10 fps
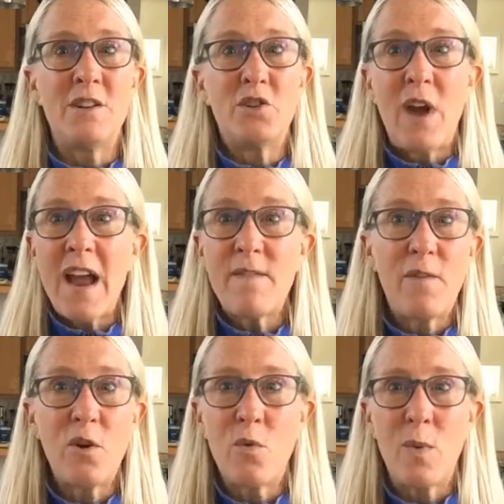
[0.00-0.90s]
Try it
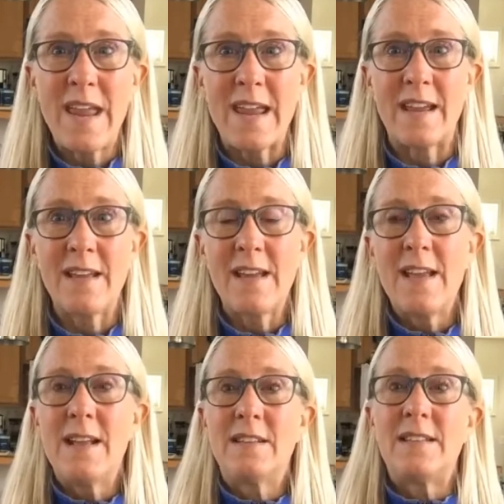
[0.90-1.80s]
for a week.
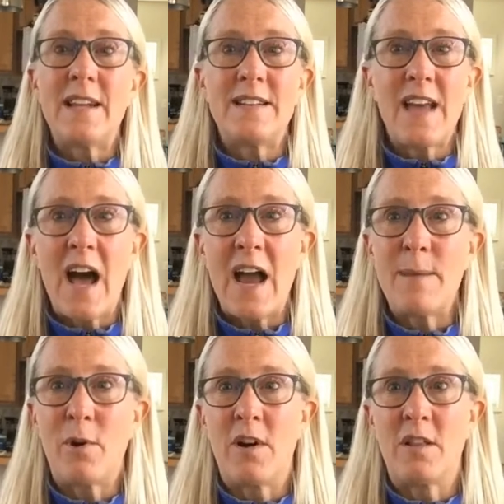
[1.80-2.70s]
Set a
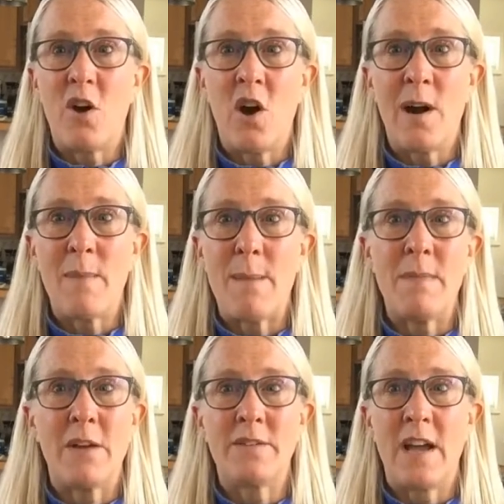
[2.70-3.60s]
timer and alarm at
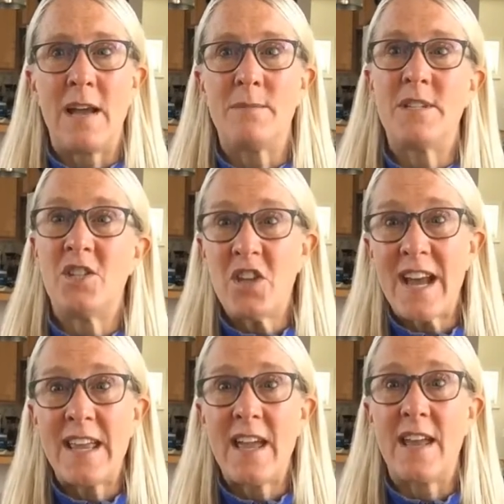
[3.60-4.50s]
meal times to
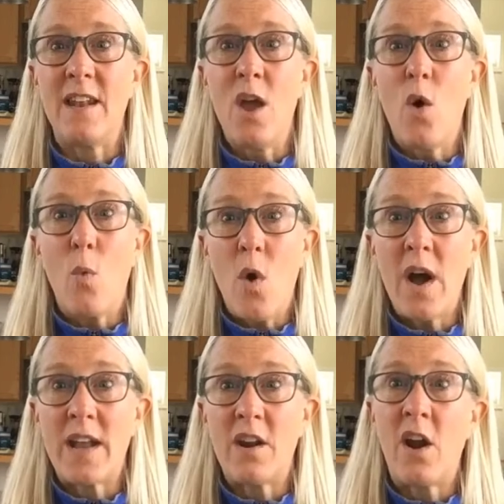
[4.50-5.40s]
check in.
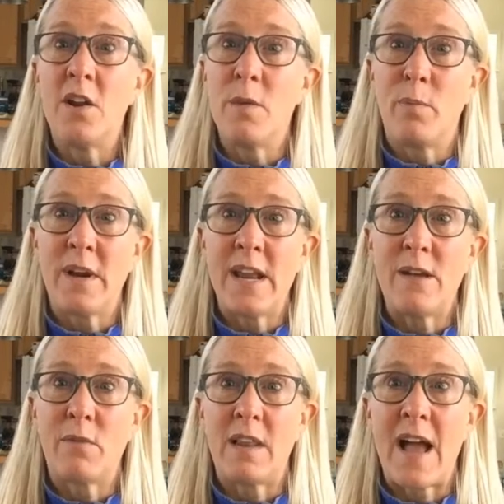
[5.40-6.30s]
1, are you
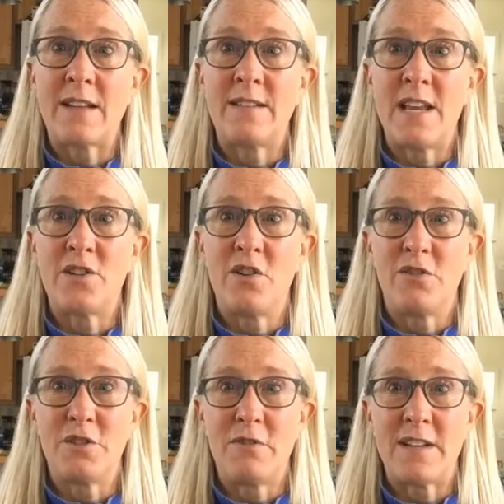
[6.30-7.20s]
bringing relaxation
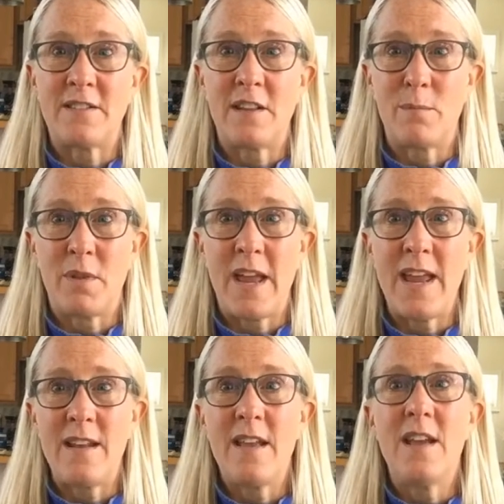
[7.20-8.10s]
or stress to the plate?